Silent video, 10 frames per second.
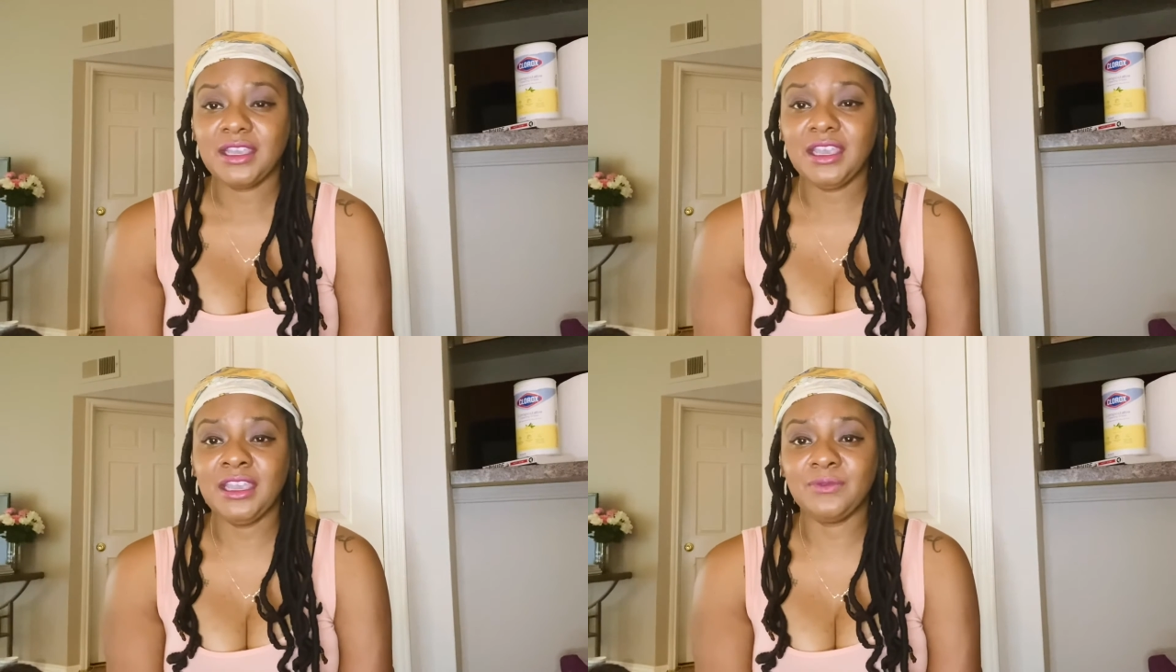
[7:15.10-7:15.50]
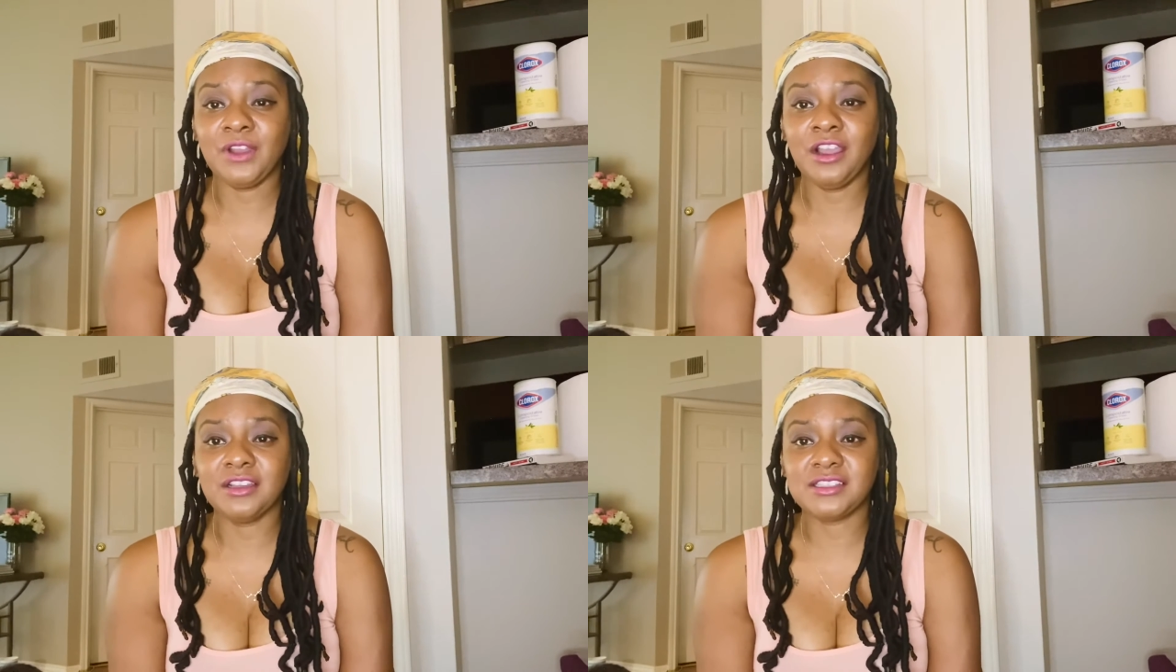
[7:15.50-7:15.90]
And for
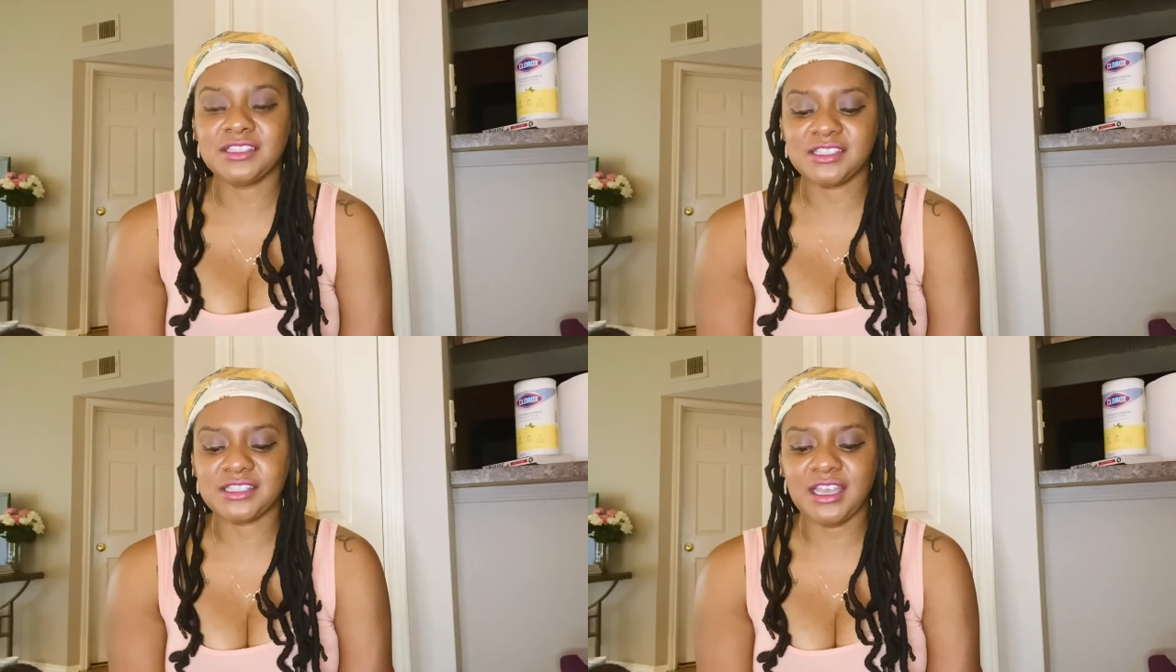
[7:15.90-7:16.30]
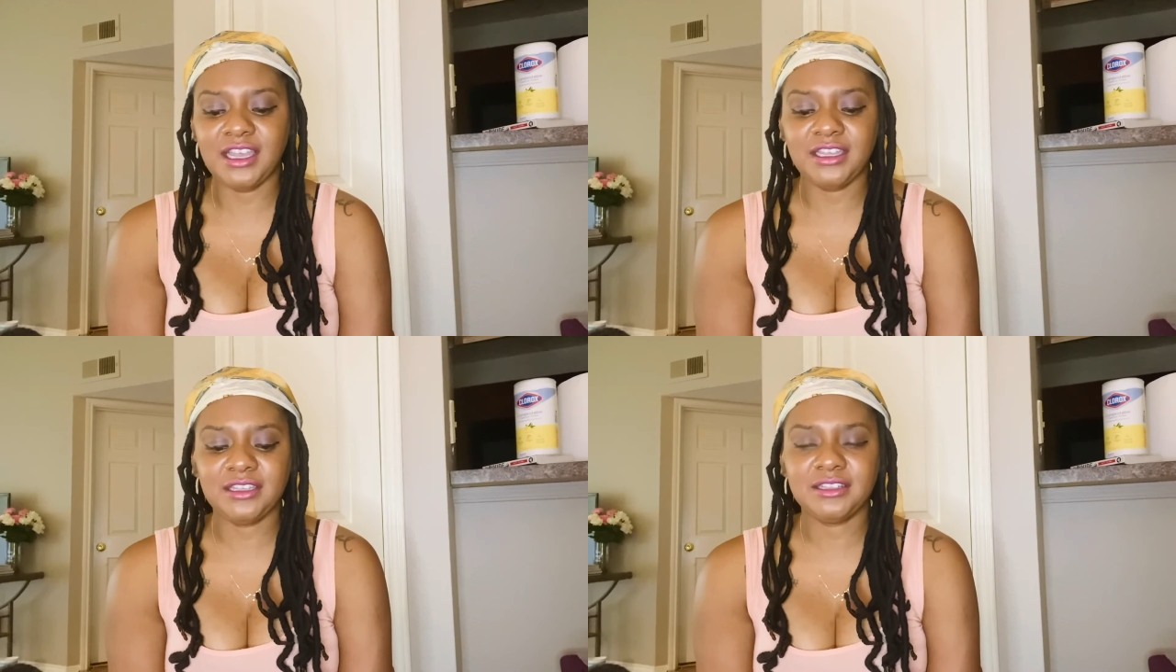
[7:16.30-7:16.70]
her to just
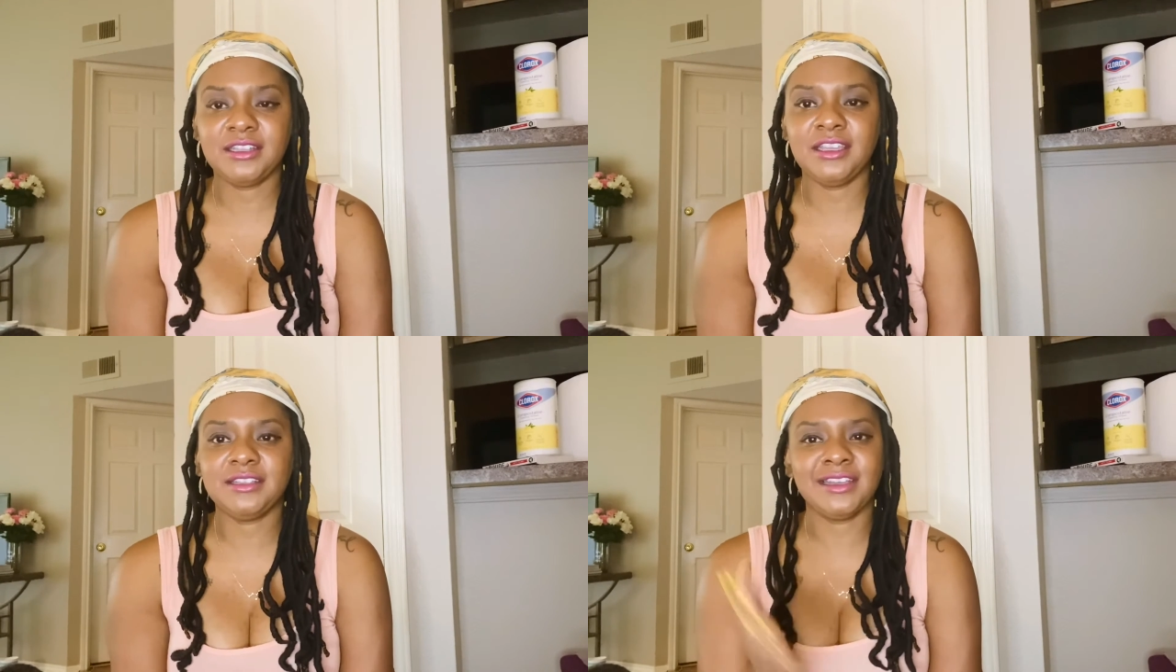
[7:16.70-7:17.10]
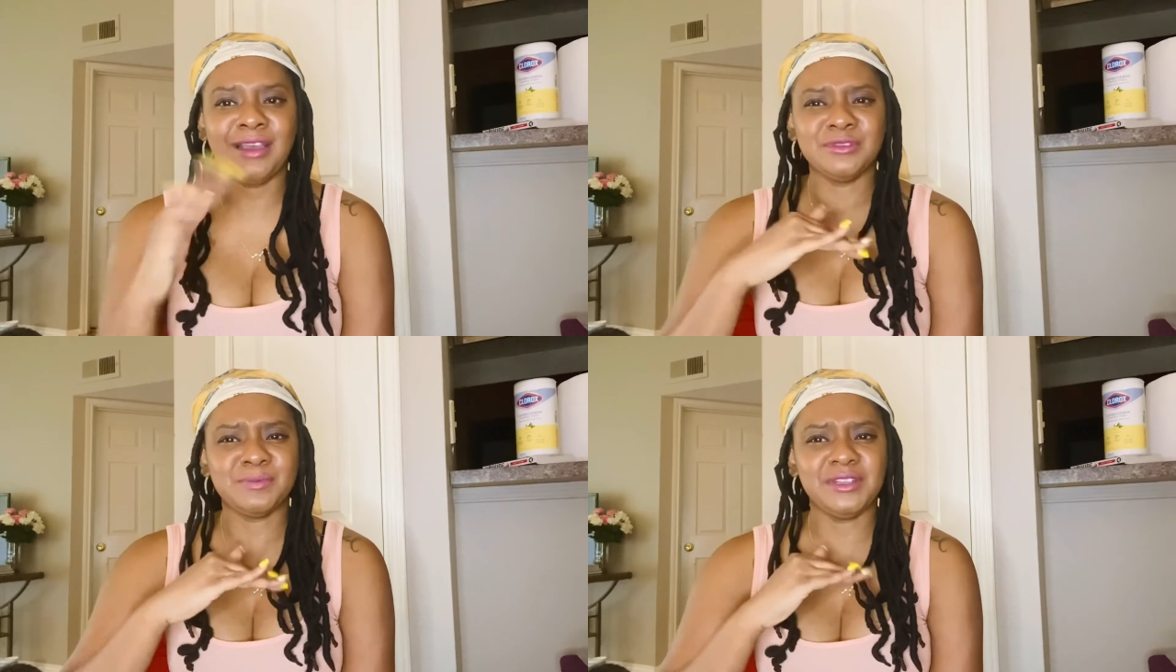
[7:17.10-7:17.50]
like think that I
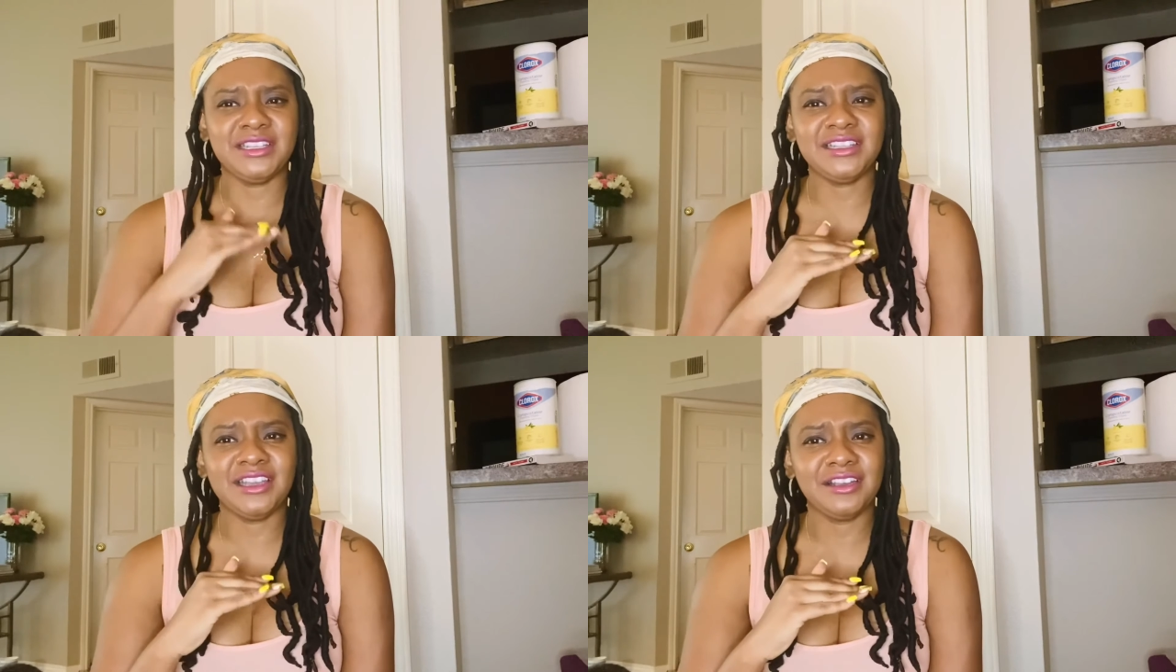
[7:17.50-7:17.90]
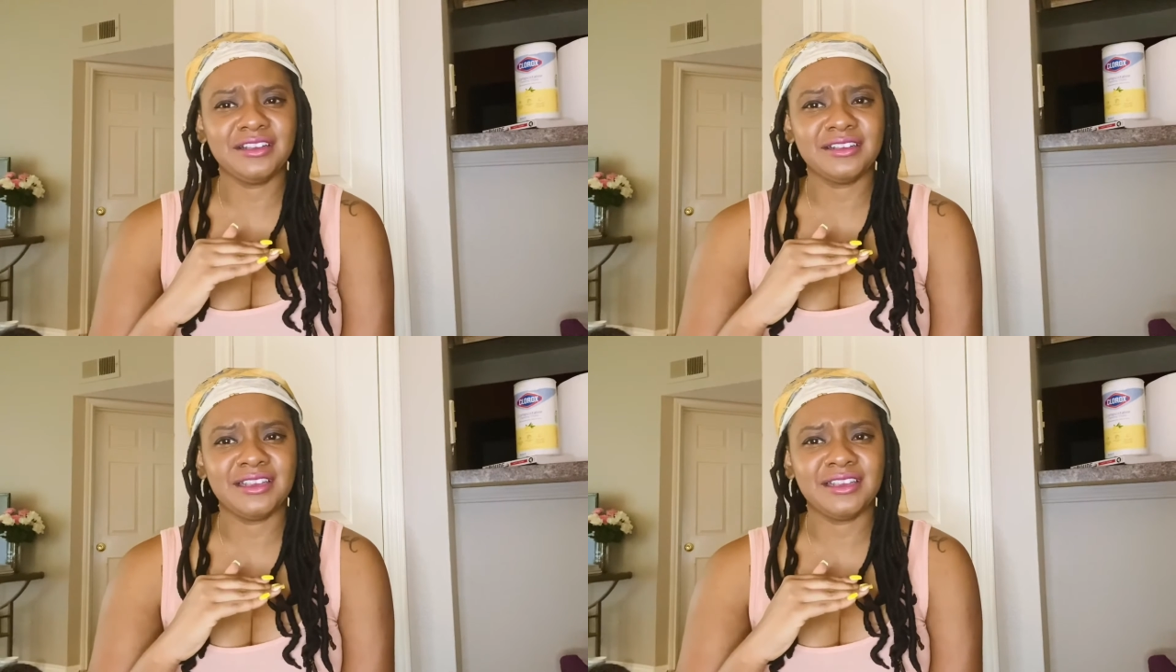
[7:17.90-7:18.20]
was beneath her,